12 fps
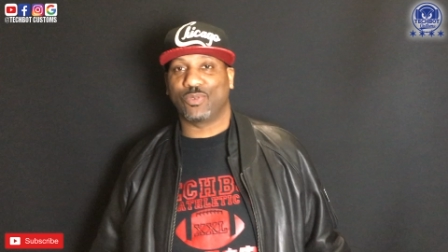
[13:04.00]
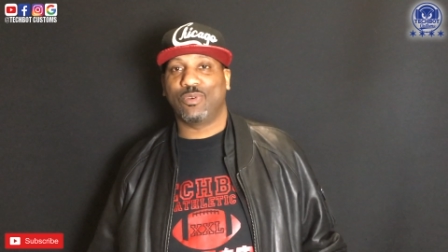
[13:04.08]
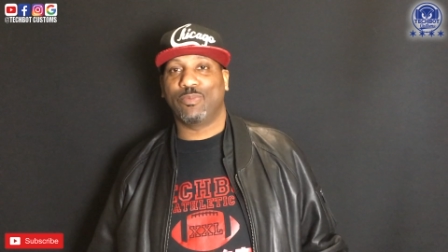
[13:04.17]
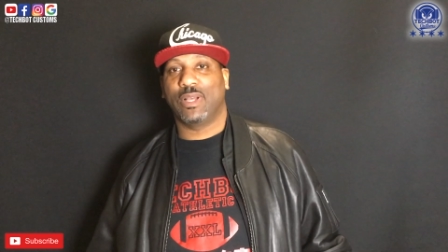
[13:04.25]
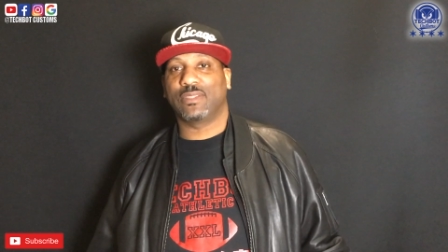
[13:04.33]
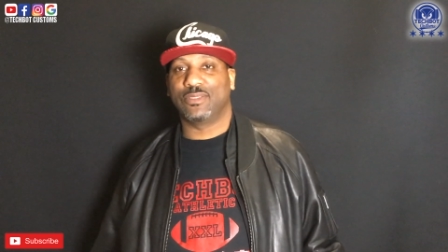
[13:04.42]

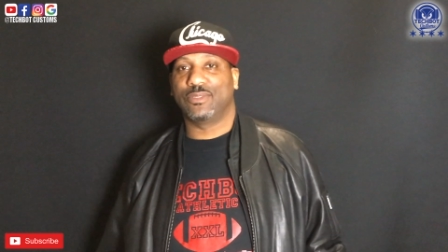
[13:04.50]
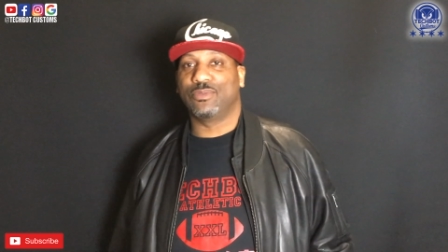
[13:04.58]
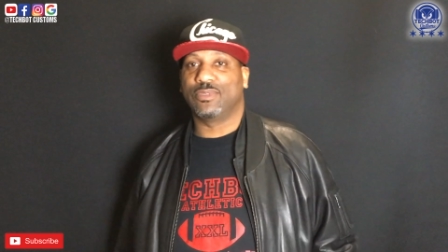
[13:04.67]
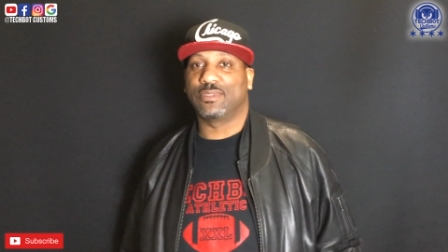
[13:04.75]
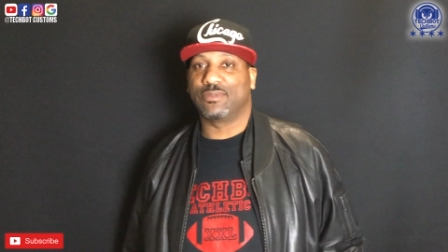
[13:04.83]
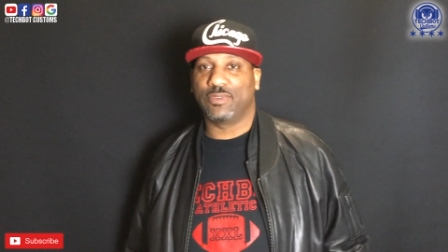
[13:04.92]
I'm about to do
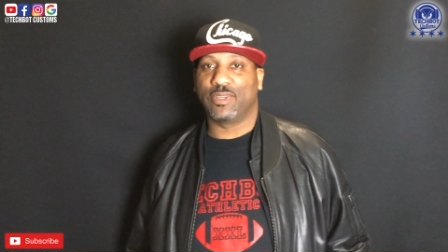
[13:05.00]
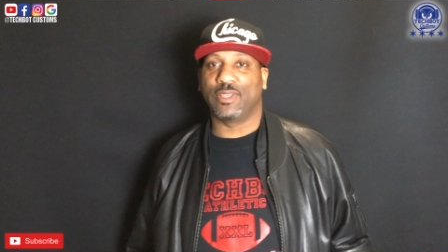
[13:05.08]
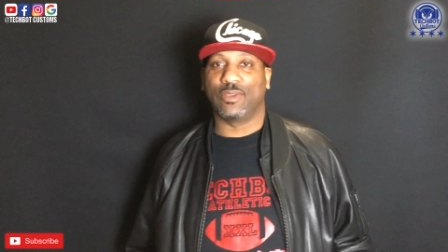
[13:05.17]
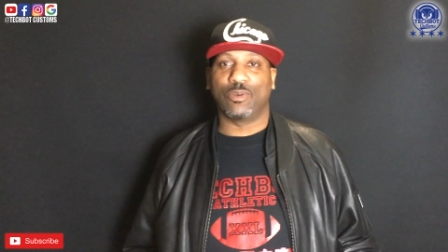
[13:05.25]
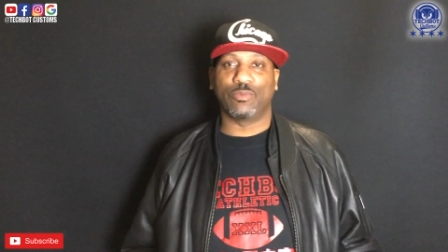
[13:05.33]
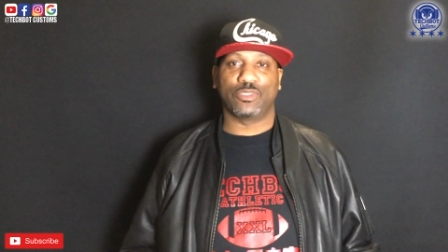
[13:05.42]
this
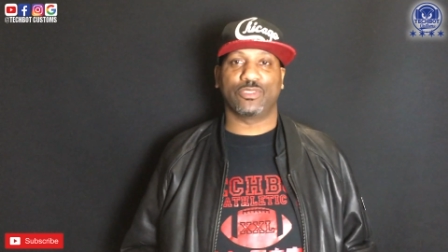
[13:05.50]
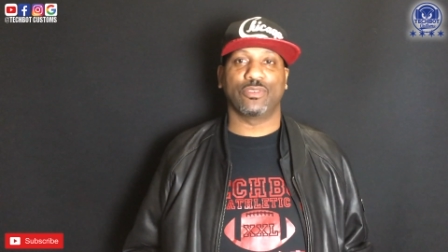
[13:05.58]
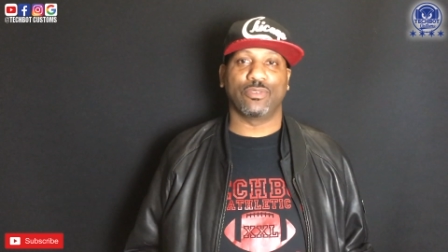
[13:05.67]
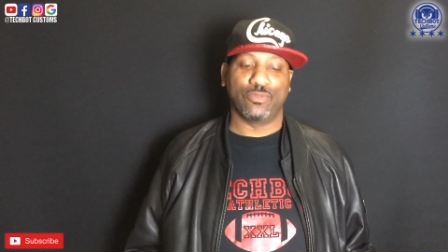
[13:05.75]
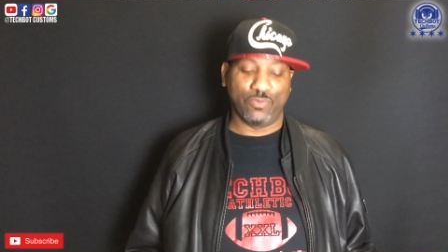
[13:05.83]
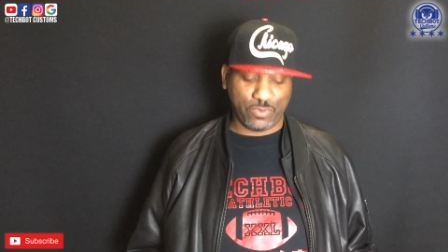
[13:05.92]
video. I'm going to show
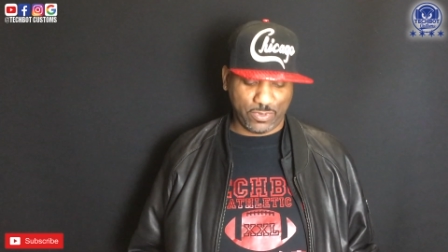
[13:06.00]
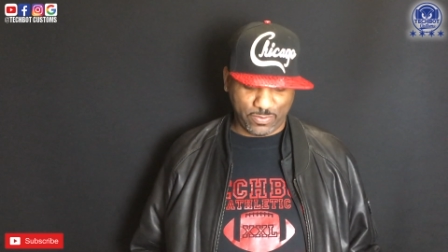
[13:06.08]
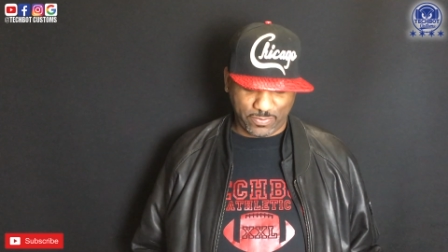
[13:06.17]
you real